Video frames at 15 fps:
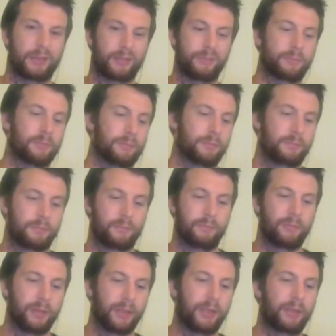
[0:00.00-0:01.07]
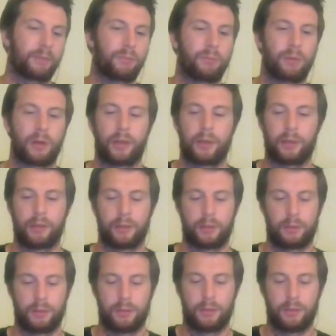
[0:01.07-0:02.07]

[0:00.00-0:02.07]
I don't really want to